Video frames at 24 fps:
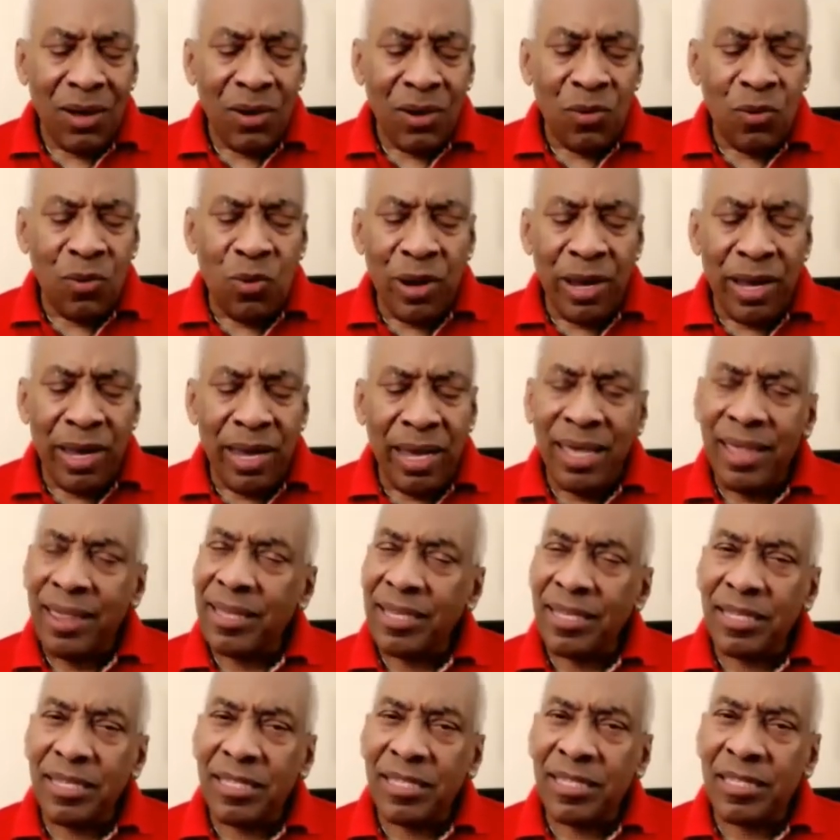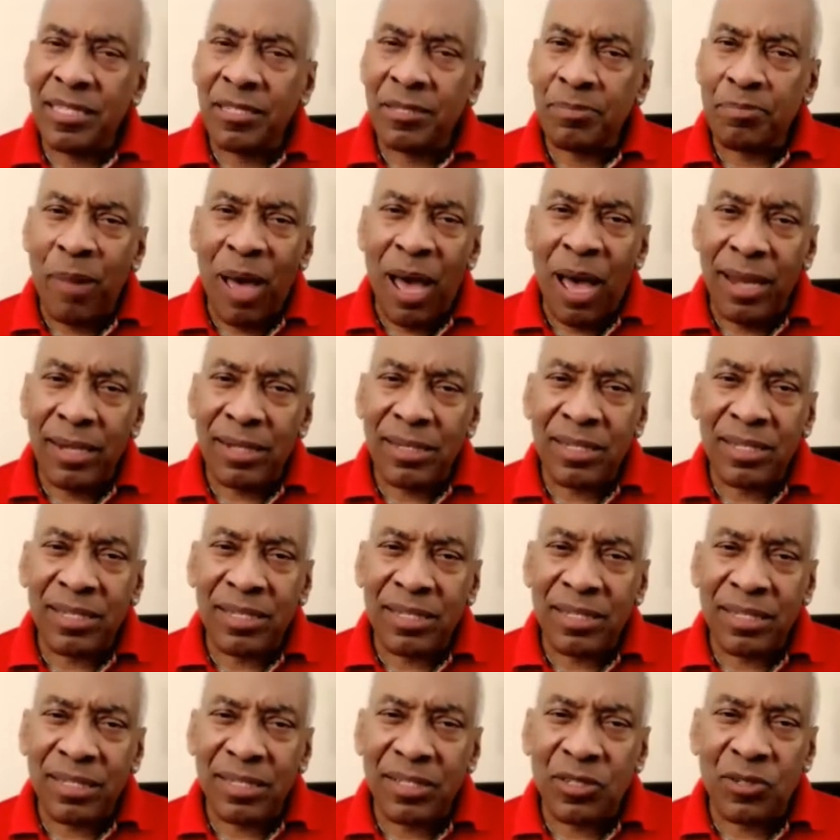with
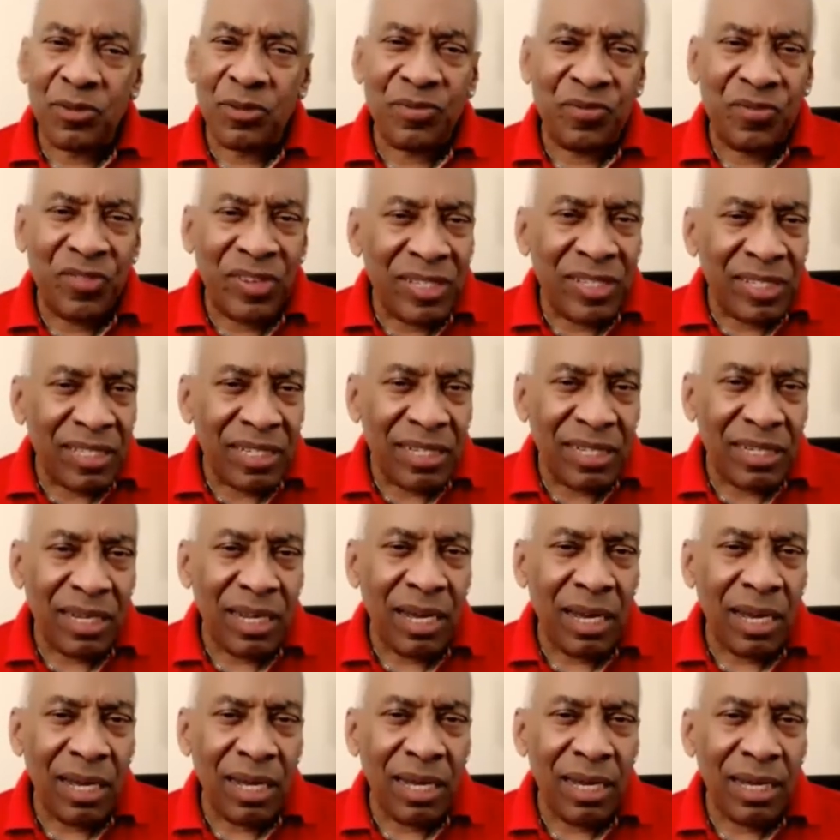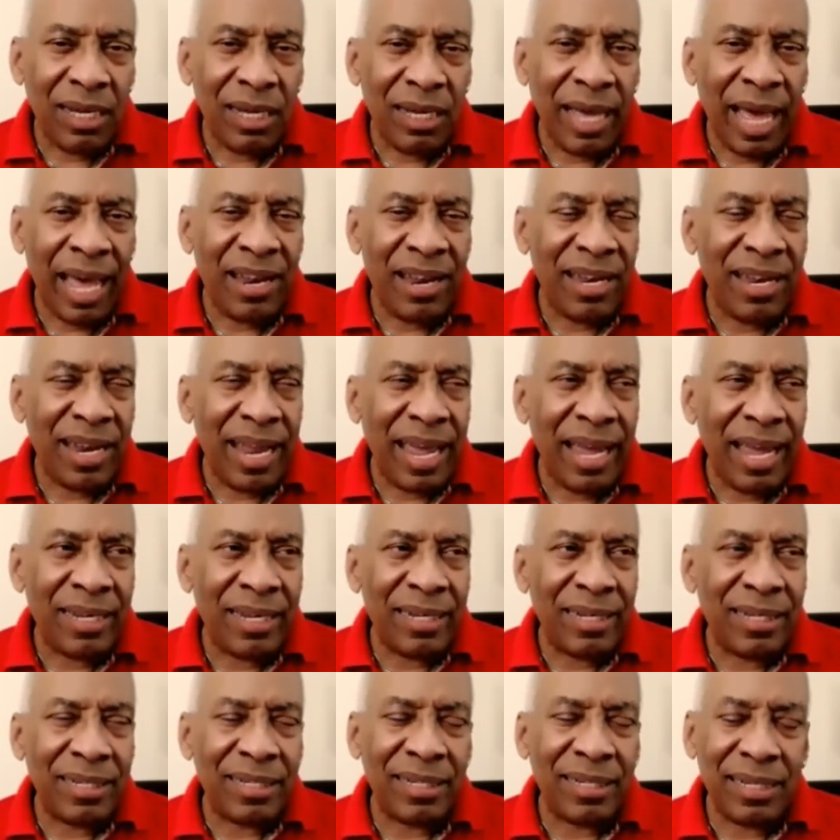spots to visit
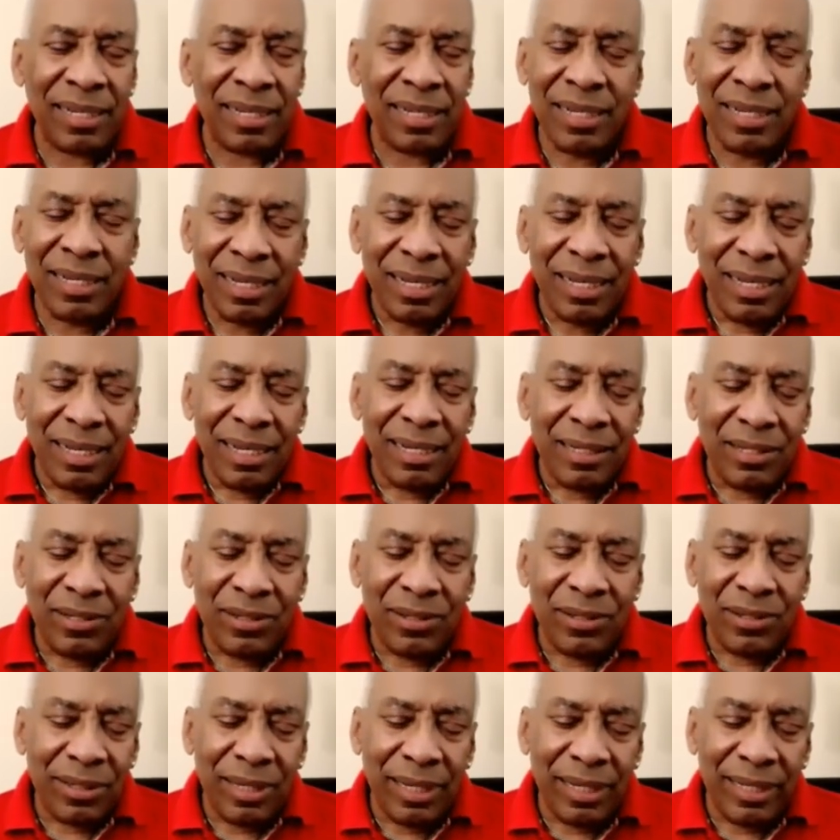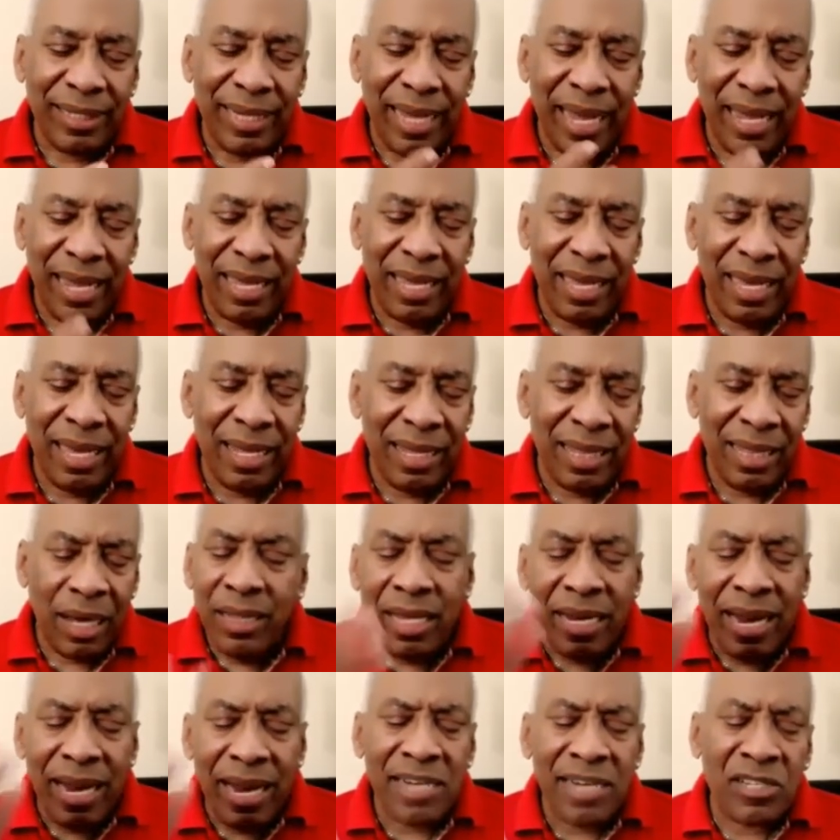and to take in
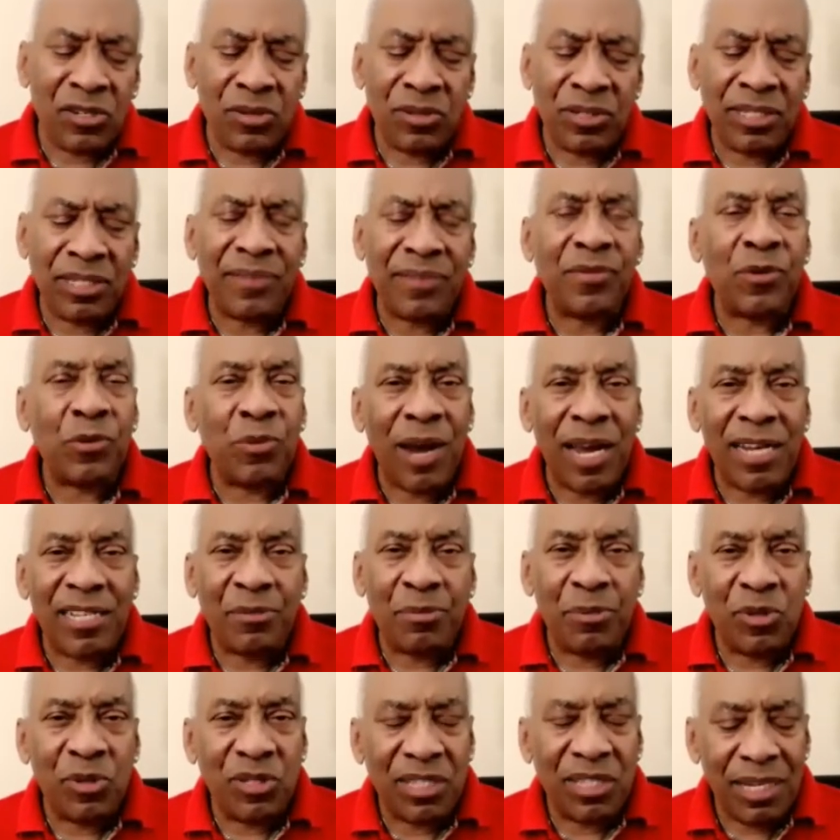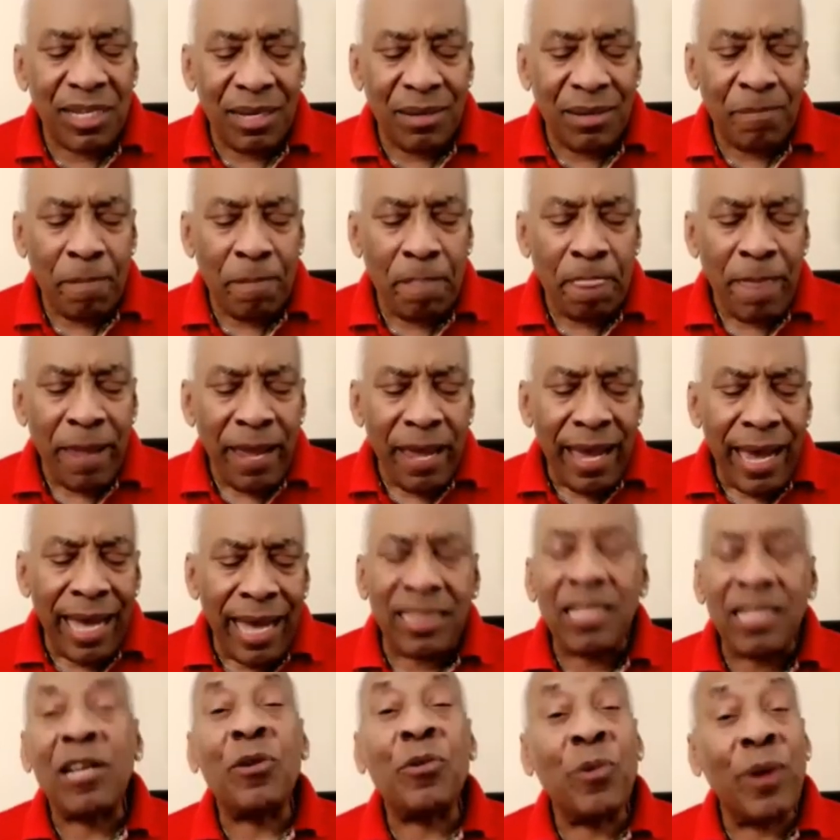the National Civil Rights Museum at
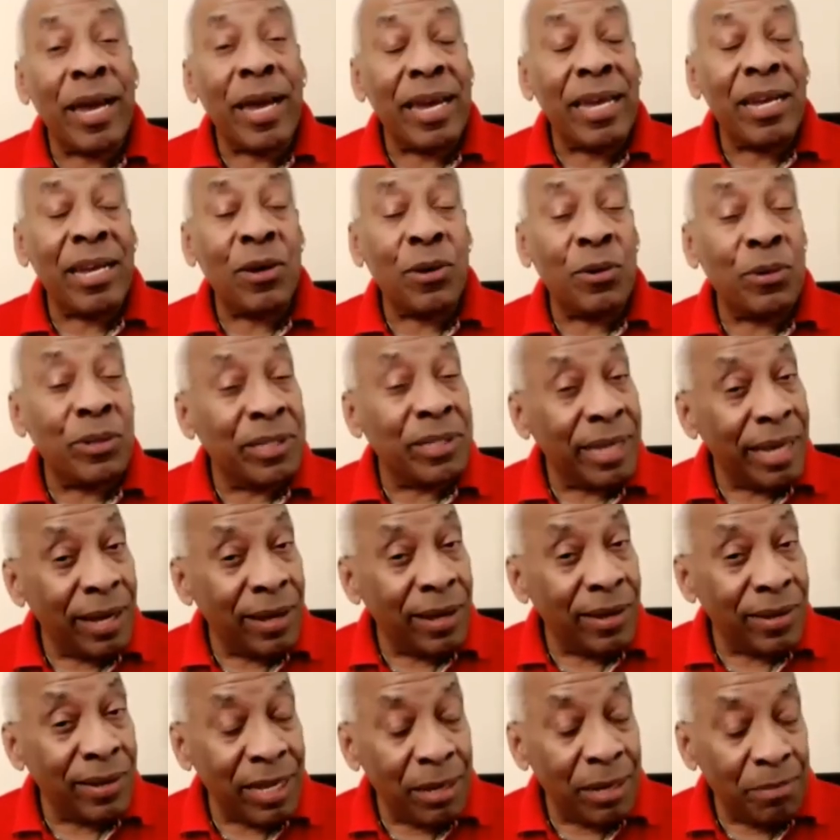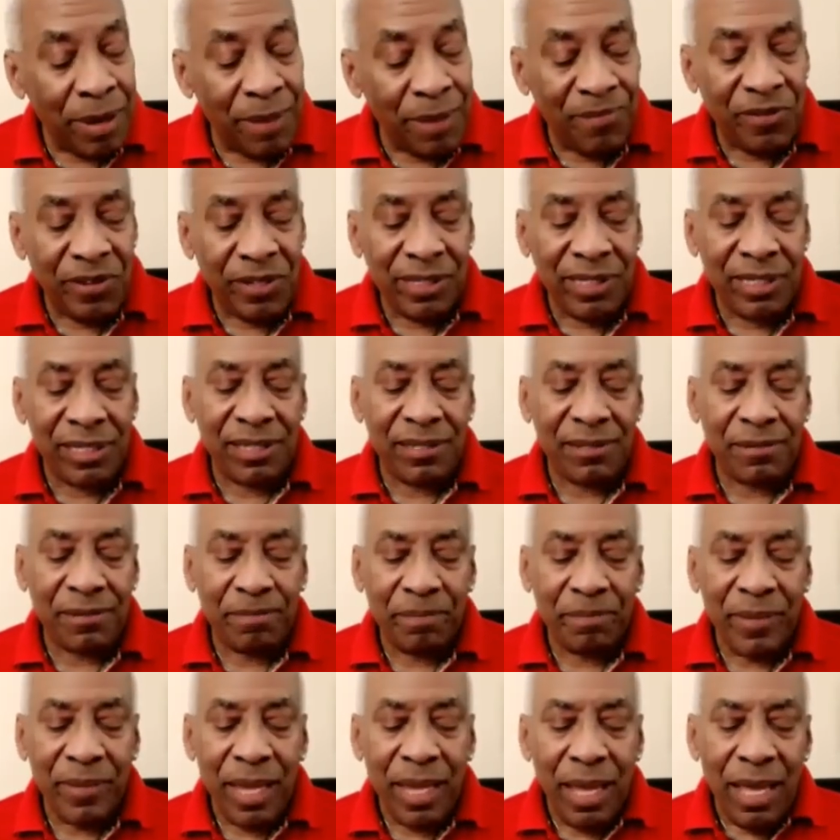the Lorraine Hotel in Memphis.
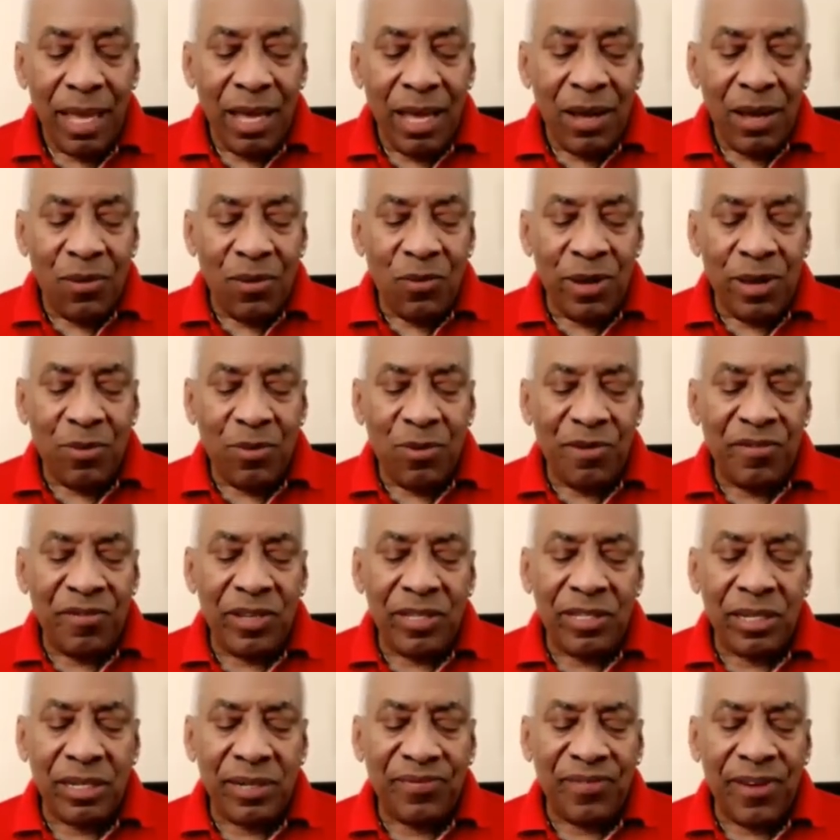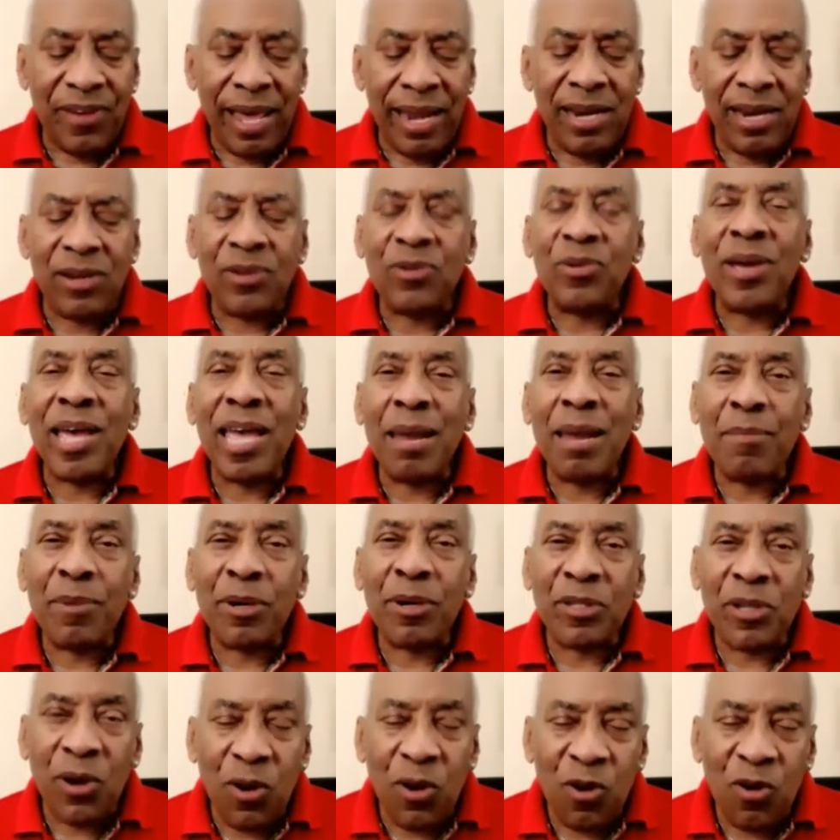We will visit Fannie Lou Hamer's
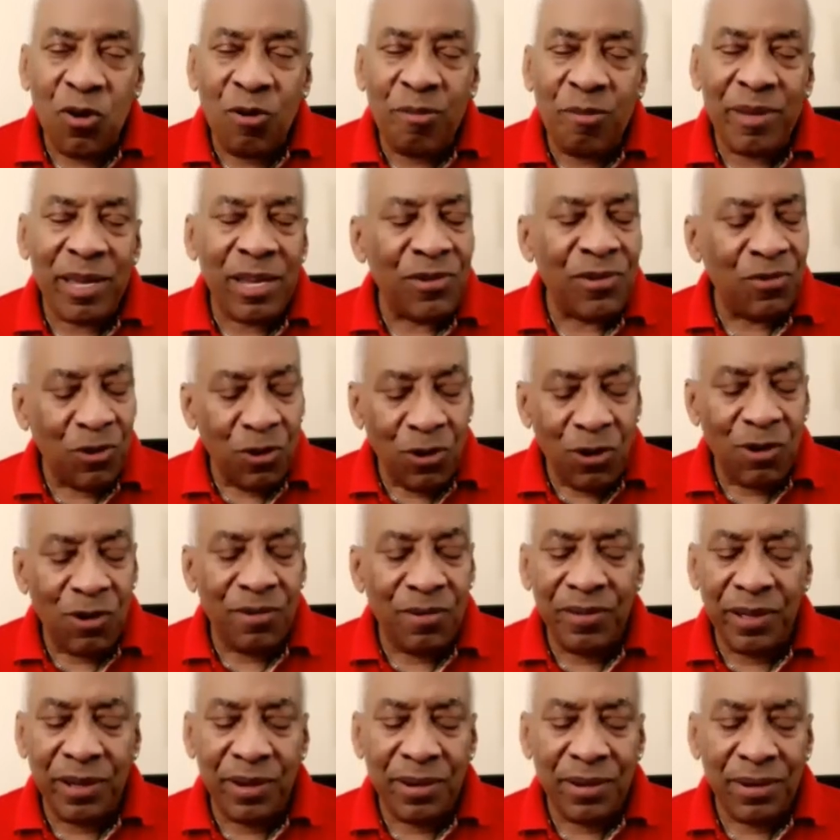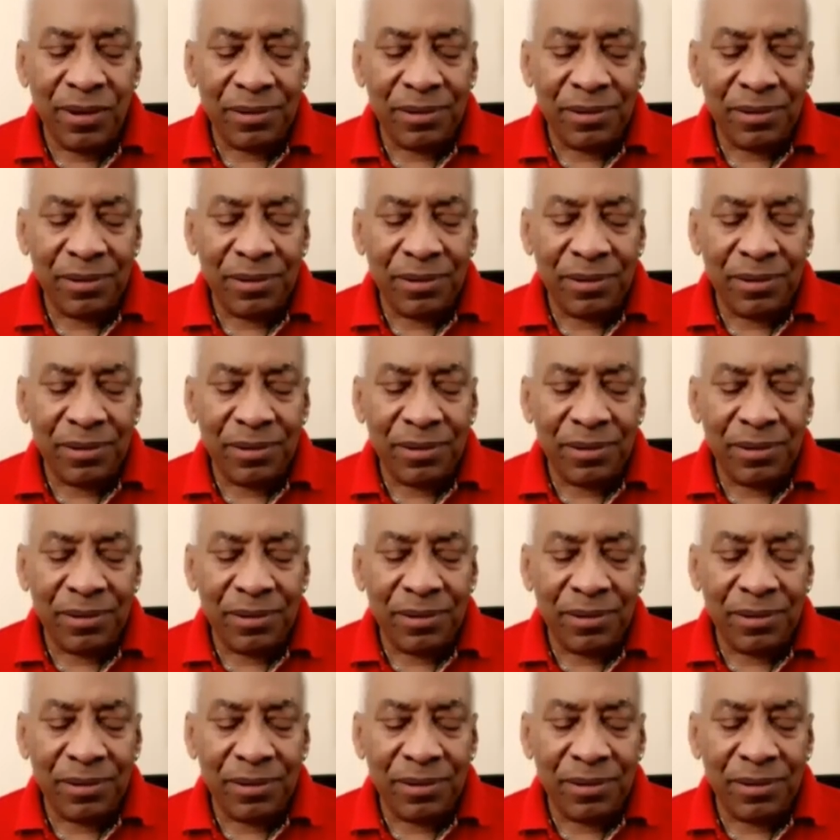home in Ruralville,